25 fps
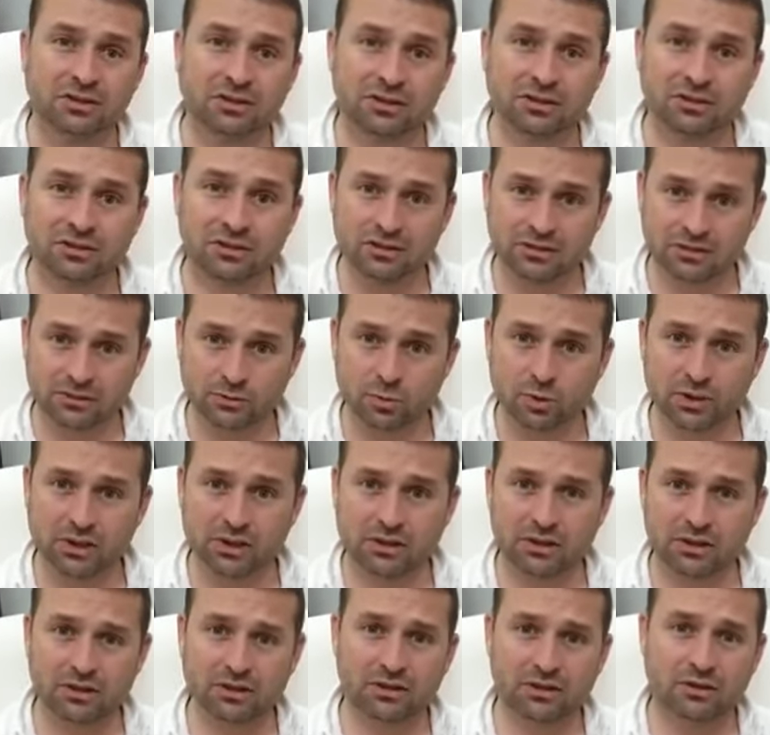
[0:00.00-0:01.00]
this
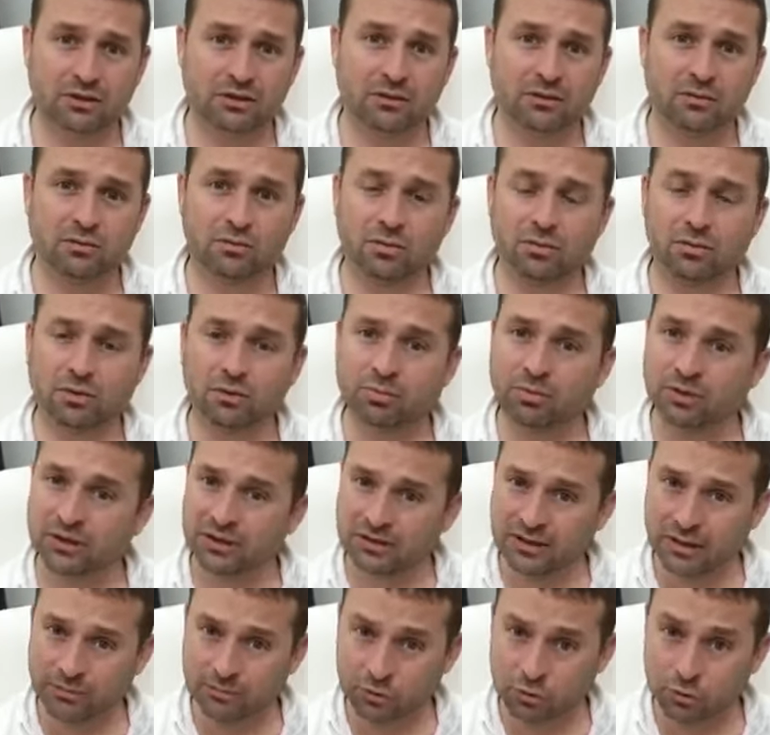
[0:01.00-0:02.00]
week. We will
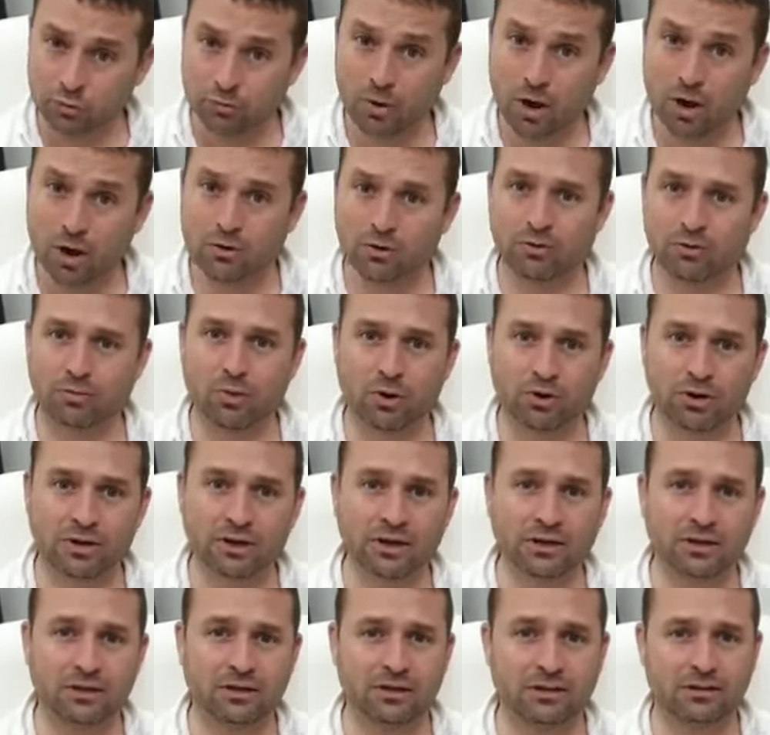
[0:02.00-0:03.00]
bring them tomorrow
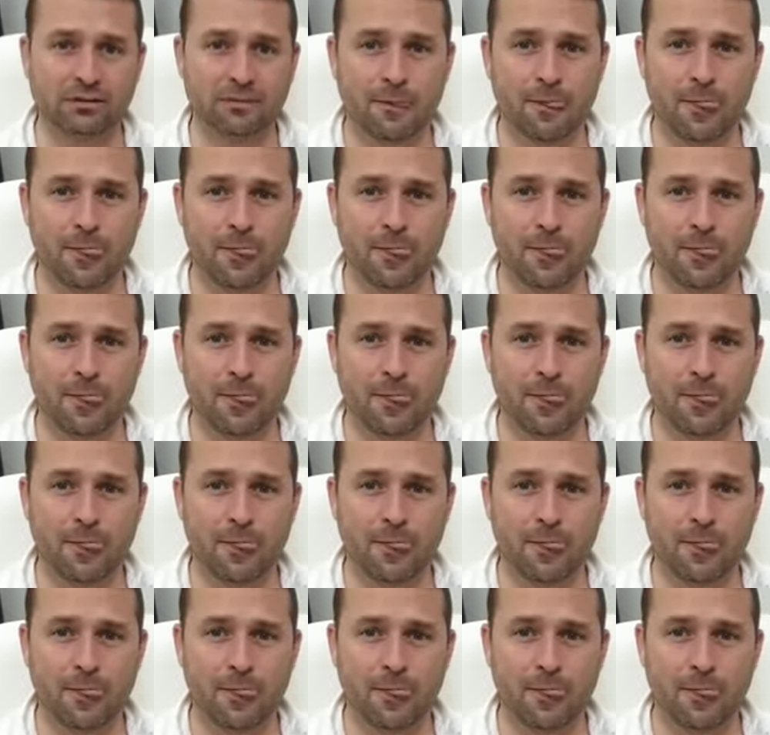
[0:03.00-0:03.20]
morning.